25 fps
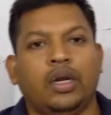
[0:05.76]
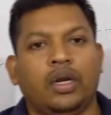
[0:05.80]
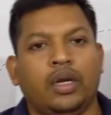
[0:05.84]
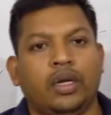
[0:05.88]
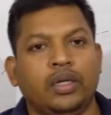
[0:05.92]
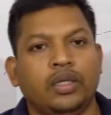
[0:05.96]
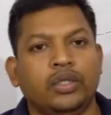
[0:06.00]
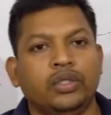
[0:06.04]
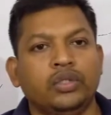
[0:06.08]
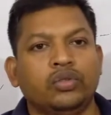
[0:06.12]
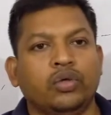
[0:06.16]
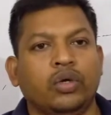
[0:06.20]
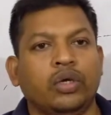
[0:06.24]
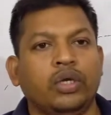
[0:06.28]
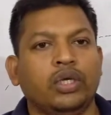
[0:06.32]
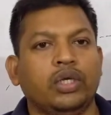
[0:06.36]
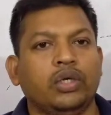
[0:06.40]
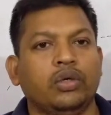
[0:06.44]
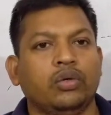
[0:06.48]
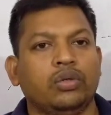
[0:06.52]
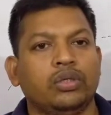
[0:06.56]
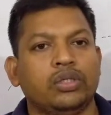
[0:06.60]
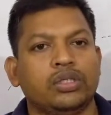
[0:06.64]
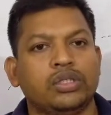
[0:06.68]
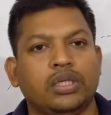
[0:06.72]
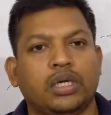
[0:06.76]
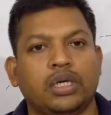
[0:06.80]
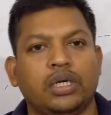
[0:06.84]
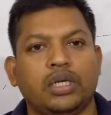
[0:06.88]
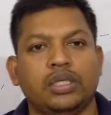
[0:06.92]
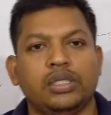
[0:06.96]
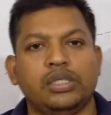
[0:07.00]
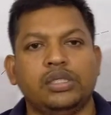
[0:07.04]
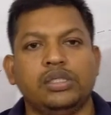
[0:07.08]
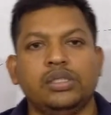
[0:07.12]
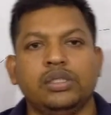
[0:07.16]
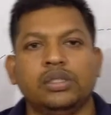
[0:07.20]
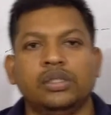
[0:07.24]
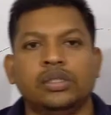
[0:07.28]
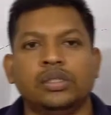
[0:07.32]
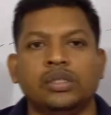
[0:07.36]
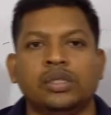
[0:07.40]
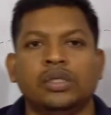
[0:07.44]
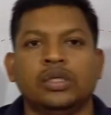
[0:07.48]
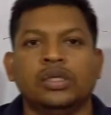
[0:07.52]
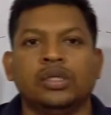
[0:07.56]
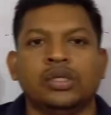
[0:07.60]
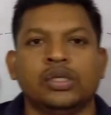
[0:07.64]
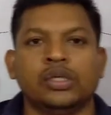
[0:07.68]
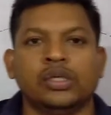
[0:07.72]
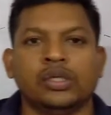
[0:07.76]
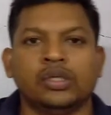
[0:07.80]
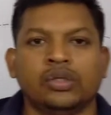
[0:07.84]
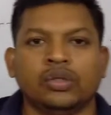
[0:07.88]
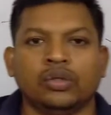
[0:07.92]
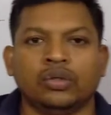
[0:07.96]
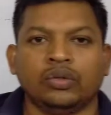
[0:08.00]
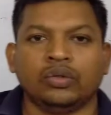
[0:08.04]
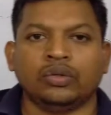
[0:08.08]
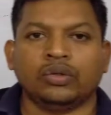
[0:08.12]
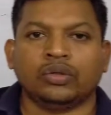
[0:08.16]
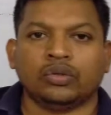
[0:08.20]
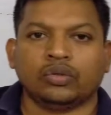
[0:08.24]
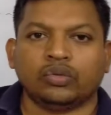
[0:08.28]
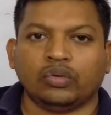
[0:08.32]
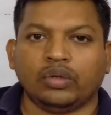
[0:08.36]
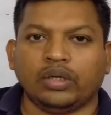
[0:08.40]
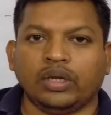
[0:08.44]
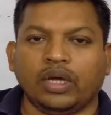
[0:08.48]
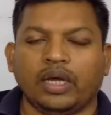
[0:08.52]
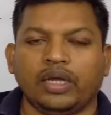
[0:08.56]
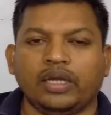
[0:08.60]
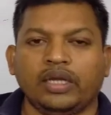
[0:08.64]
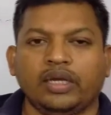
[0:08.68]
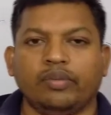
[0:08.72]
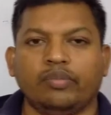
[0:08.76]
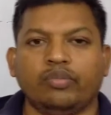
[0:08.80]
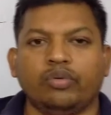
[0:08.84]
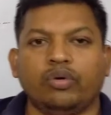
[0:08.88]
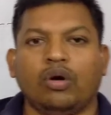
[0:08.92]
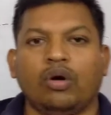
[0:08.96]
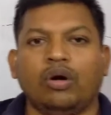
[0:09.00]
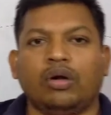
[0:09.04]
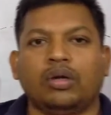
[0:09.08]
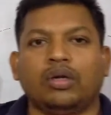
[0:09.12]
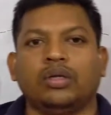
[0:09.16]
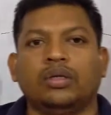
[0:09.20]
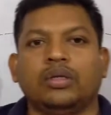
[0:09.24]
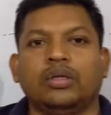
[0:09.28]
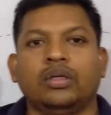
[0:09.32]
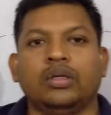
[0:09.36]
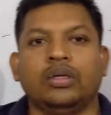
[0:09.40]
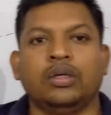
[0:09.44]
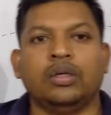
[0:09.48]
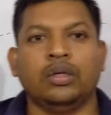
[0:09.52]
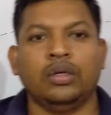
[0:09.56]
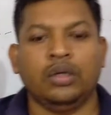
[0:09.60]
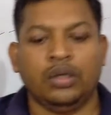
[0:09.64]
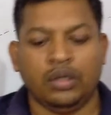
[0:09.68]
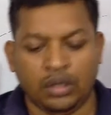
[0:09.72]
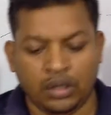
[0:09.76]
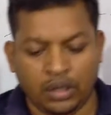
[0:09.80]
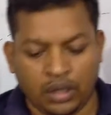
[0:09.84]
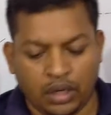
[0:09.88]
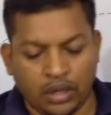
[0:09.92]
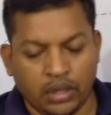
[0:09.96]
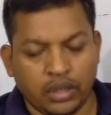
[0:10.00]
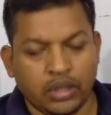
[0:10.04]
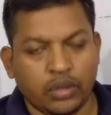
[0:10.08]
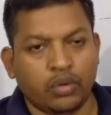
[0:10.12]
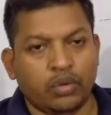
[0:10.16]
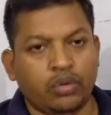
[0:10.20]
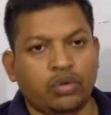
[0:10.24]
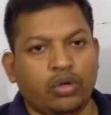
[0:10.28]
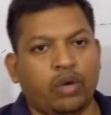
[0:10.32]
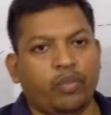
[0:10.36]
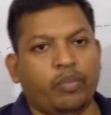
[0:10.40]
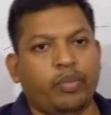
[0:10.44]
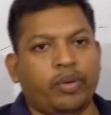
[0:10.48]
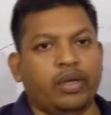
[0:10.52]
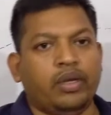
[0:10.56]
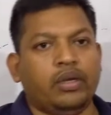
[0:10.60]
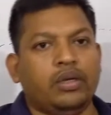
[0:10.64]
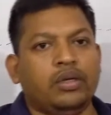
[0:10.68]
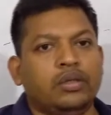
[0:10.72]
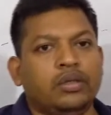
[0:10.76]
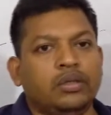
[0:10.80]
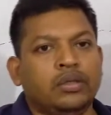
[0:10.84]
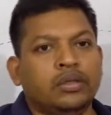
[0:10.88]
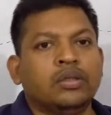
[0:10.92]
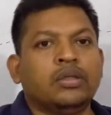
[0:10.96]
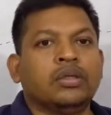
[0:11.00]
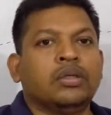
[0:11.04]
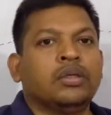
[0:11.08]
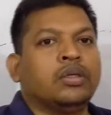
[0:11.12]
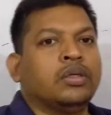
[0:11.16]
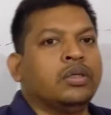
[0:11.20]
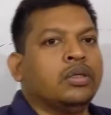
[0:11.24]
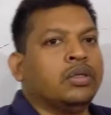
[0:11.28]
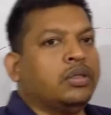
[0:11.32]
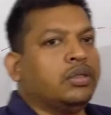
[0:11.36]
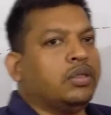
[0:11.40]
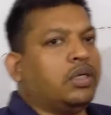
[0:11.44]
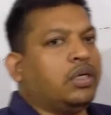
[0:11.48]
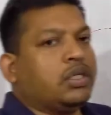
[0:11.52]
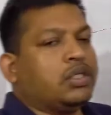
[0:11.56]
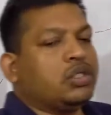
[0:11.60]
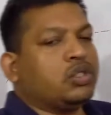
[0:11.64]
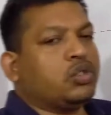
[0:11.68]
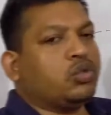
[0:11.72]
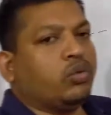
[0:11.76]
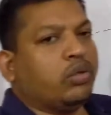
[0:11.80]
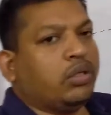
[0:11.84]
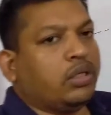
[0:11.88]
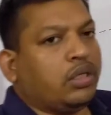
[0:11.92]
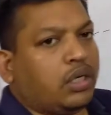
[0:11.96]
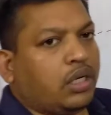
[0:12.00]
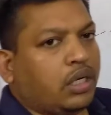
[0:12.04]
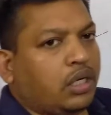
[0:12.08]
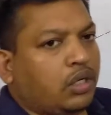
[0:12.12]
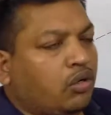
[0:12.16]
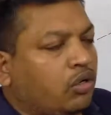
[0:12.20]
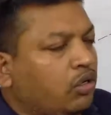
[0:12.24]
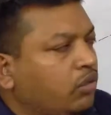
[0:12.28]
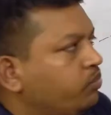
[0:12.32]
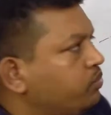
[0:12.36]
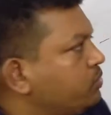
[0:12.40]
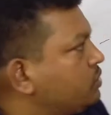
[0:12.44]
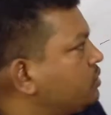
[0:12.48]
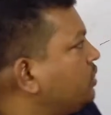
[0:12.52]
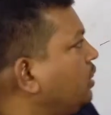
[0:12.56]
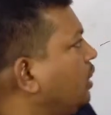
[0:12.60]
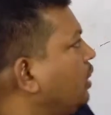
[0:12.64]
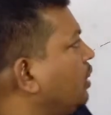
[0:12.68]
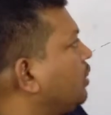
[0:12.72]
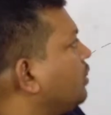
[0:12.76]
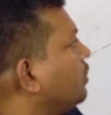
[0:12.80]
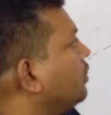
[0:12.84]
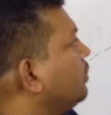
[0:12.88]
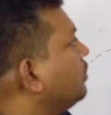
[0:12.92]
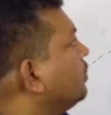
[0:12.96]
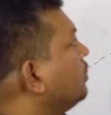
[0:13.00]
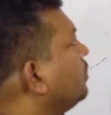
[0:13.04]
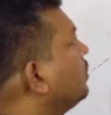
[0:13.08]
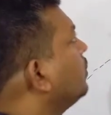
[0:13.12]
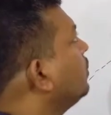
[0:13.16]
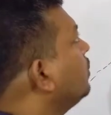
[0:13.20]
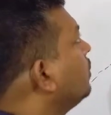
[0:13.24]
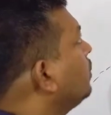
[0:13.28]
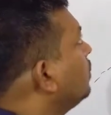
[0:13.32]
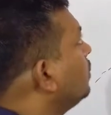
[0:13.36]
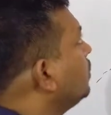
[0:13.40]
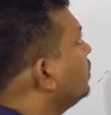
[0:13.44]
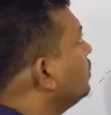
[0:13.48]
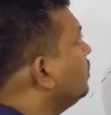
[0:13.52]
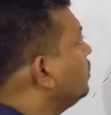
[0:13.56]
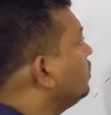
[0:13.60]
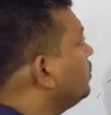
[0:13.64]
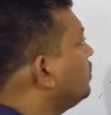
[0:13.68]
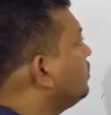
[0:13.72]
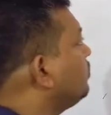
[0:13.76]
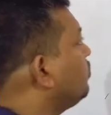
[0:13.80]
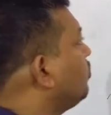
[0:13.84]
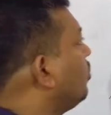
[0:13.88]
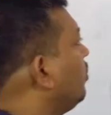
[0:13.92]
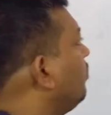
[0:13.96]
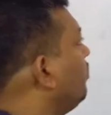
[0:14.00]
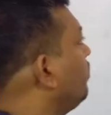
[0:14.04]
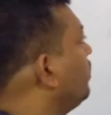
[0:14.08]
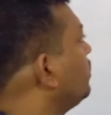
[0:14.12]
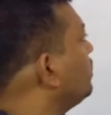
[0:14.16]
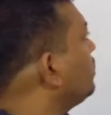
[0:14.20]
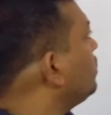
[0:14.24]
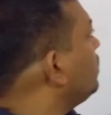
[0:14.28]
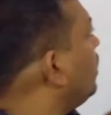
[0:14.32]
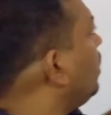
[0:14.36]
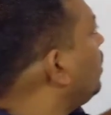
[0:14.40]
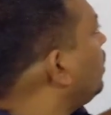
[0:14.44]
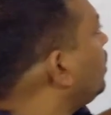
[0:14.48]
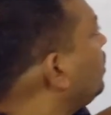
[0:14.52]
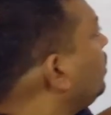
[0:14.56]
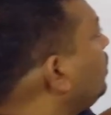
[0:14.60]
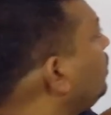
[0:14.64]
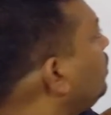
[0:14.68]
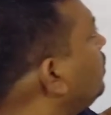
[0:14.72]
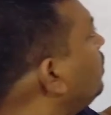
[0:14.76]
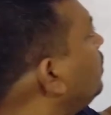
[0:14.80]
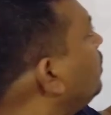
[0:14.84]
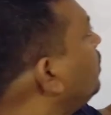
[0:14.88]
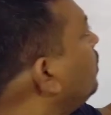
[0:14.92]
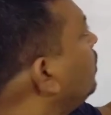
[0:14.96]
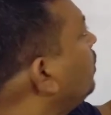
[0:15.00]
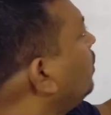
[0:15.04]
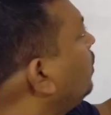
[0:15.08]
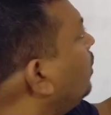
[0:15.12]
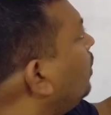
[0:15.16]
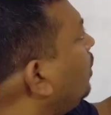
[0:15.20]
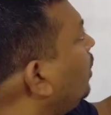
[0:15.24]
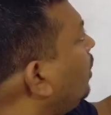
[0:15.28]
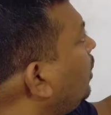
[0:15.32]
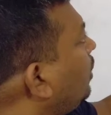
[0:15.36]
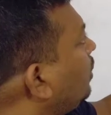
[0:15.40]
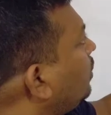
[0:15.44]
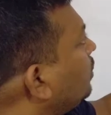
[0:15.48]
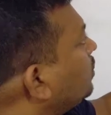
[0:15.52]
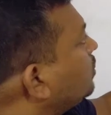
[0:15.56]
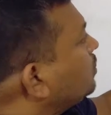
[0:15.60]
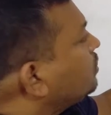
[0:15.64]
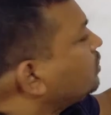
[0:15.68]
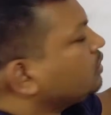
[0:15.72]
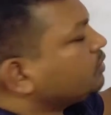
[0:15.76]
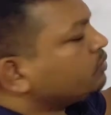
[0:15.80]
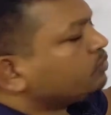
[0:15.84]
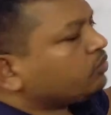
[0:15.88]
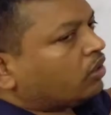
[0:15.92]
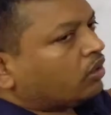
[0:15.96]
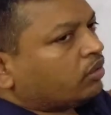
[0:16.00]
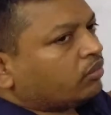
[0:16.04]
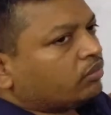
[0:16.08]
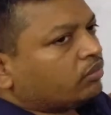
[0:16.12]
and enjoying your studies. Today I have brought a new topic, that is twinkling of star. This is from NCERT and this is